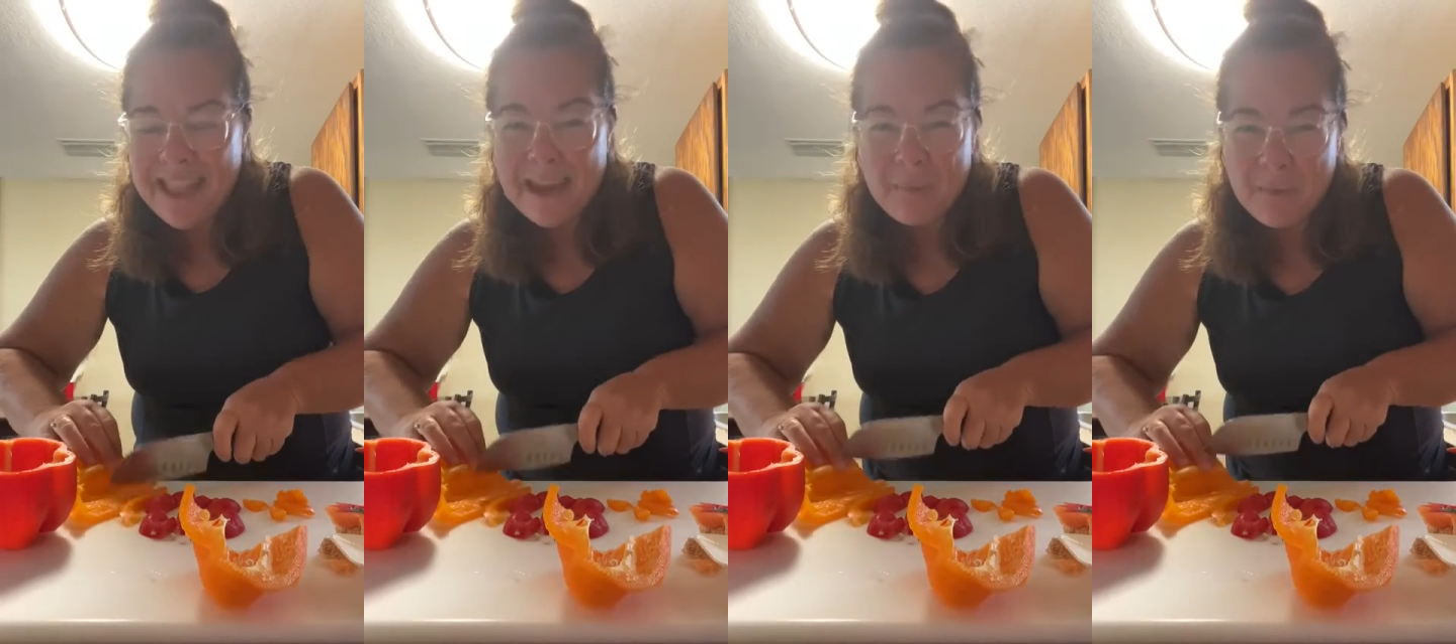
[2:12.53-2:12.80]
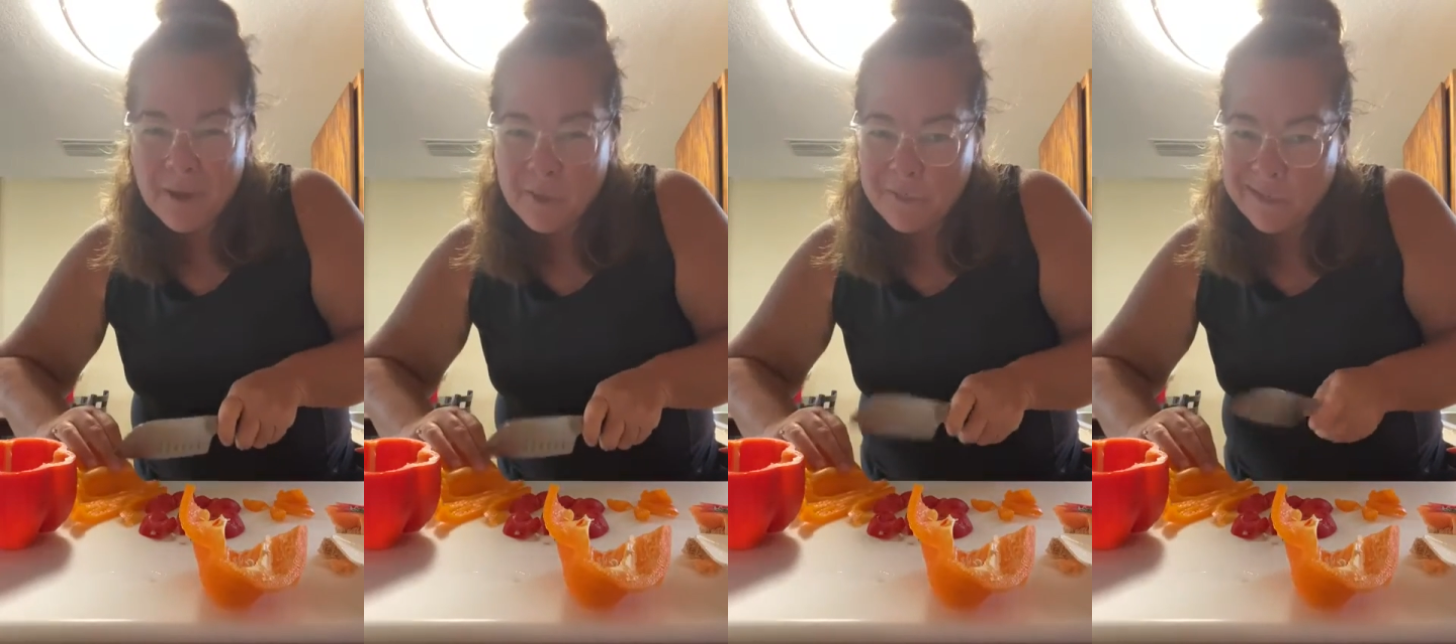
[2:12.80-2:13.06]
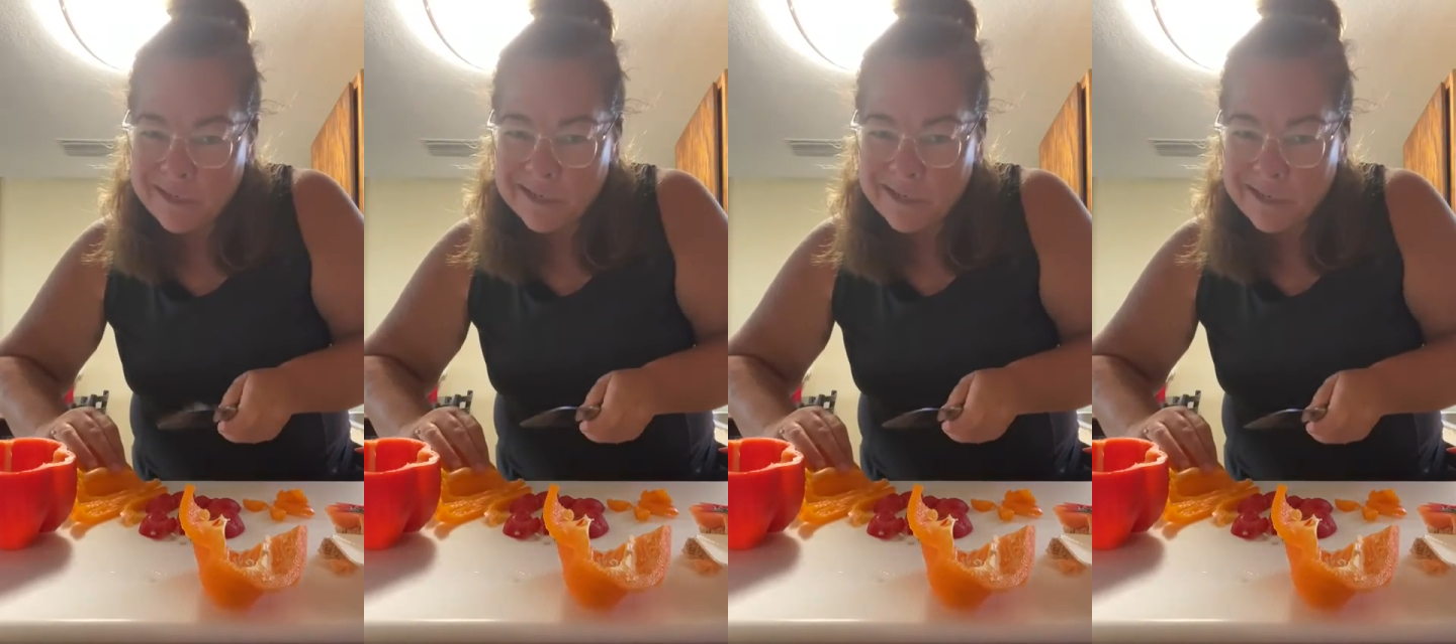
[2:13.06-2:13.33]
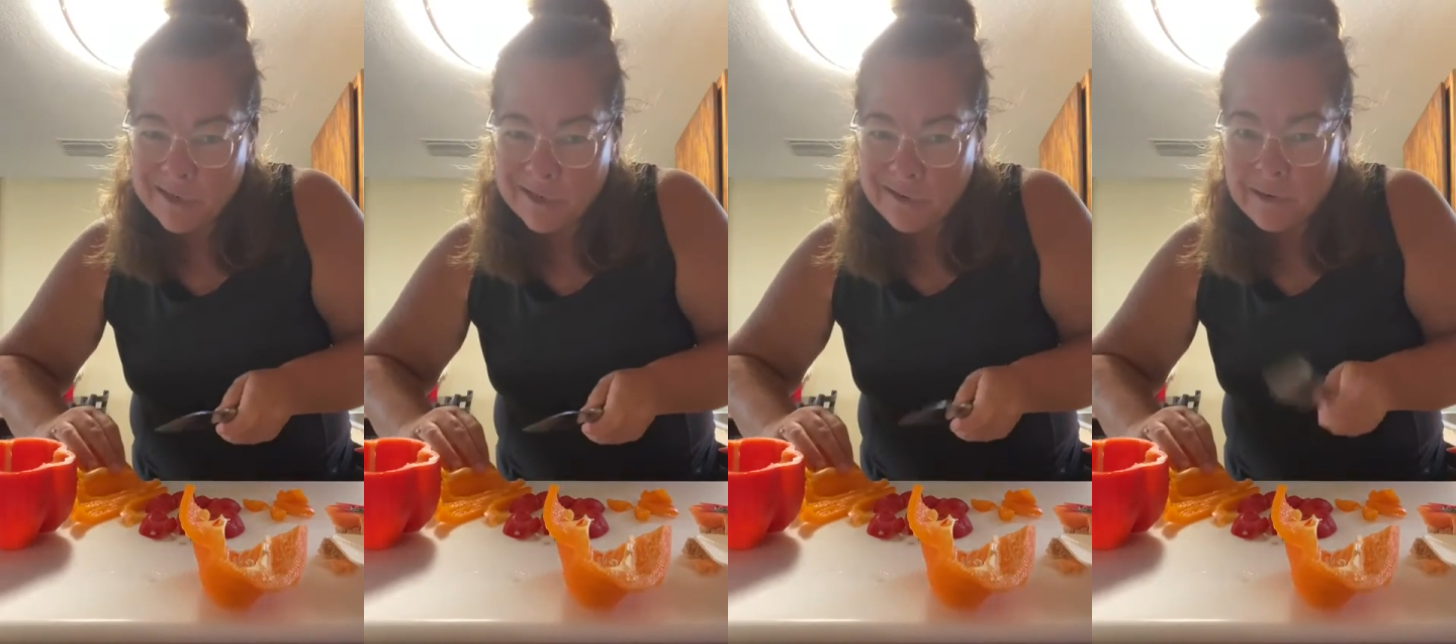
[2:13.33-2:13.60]
and I'm not really
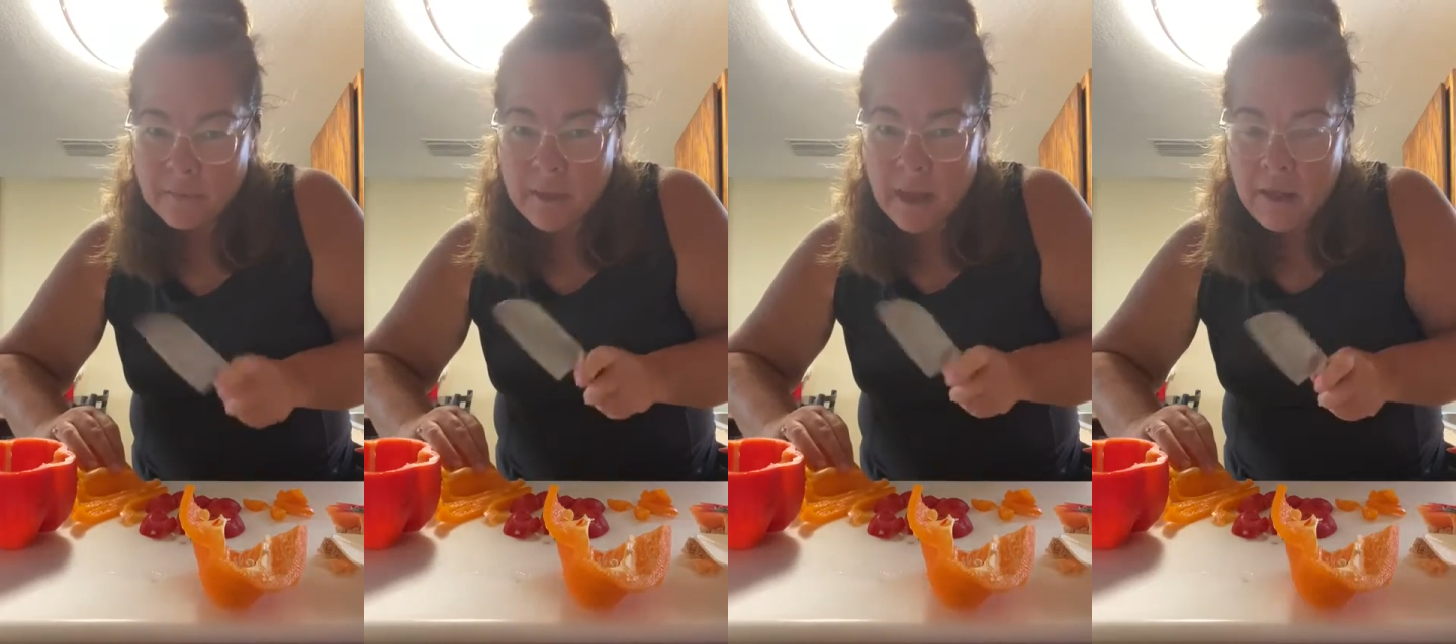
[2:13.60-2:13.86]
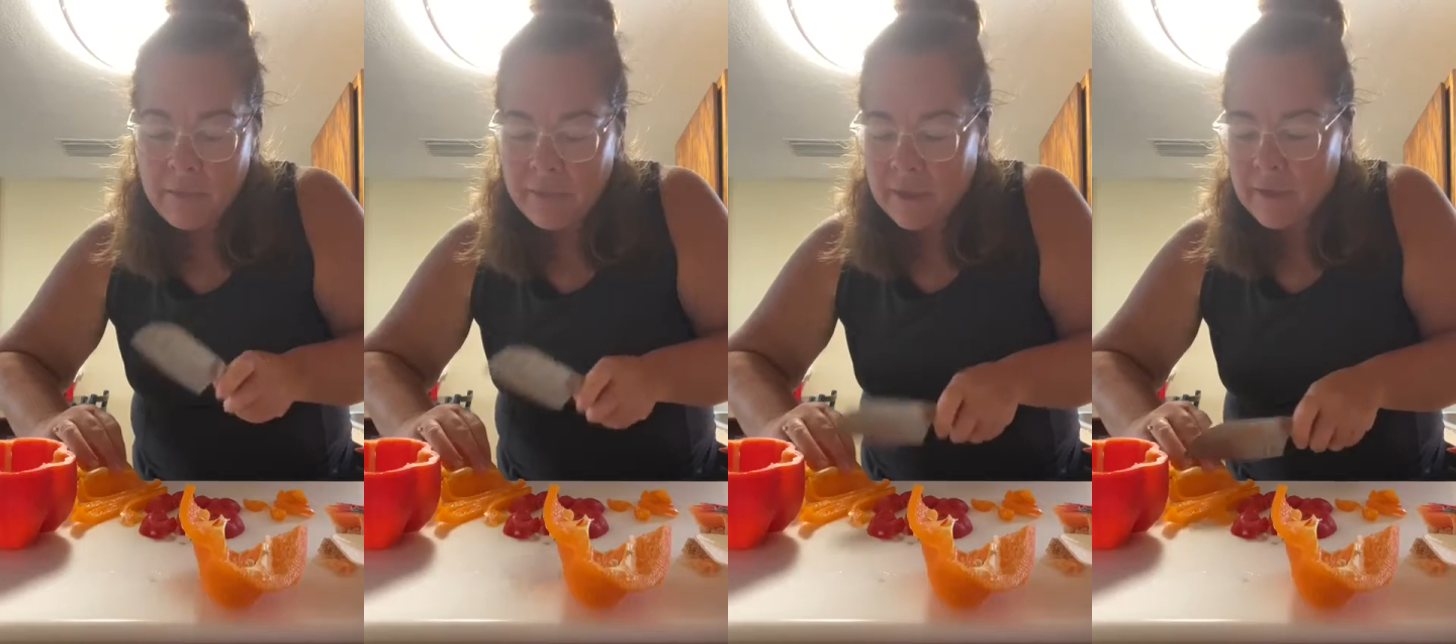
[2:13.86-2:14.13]
sure about